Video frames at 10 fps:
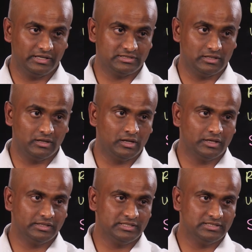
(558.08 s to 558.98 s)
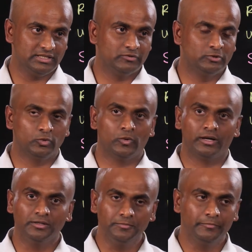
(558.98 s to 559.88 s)
SR is equal to
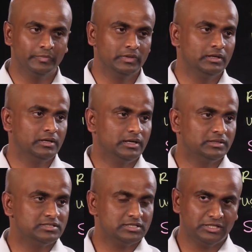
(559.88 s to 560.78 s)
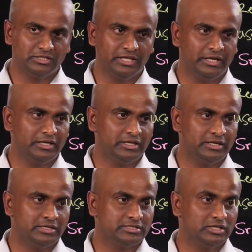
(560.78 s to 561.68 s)
1. And the second thing
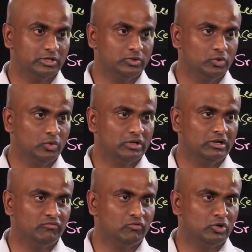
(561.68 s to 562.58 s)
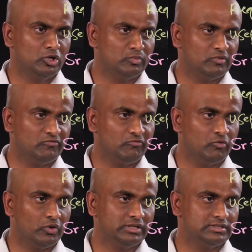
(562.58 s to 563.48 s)
is total volume of
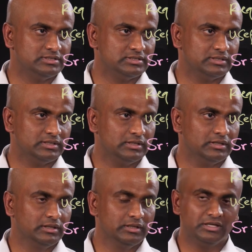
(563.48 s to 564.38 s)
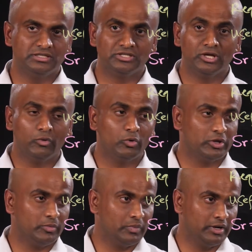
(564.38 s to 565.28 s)
voids is now
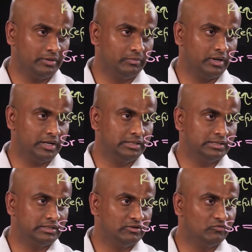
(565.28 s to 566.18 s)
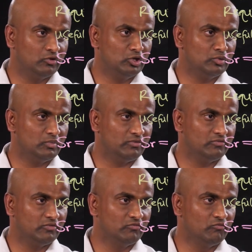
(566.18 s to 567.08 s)
occupied by the volume of
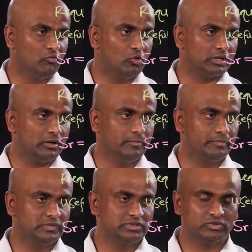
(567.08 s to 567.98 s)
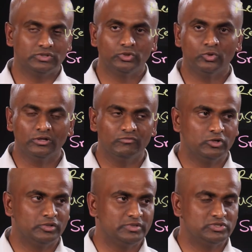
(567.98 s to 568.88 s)
water. So the total
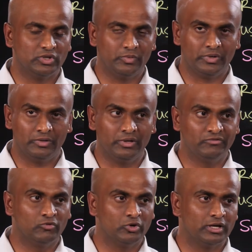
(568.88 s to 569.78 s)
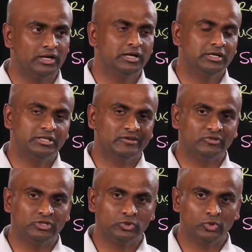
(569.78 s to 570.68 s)
volume is occupied by water, therefore
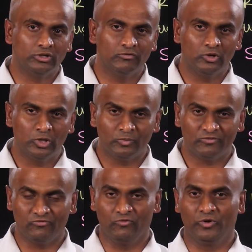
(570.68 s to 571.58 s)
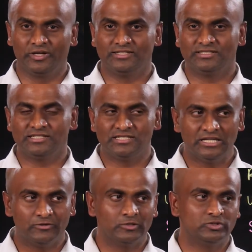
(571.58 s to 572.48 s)
the total volume of voids is
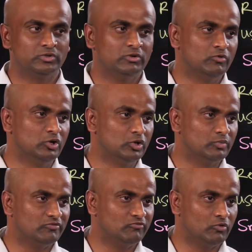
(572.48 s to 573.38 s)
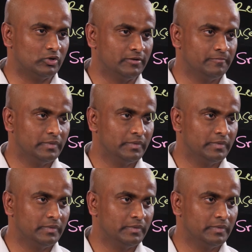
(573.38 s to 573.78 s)
equal to volume of water.